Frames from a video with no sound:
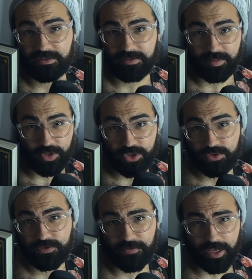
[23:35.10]
I'm a huge
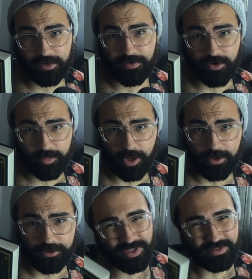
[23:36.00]
fan of Harry
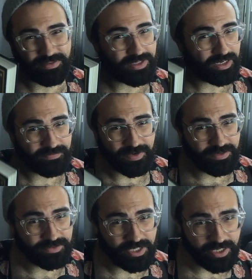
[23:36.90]
Potter, not a fan of
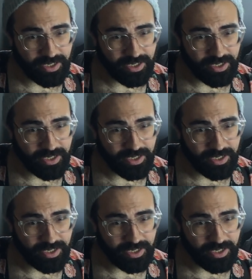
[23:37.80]
J.K.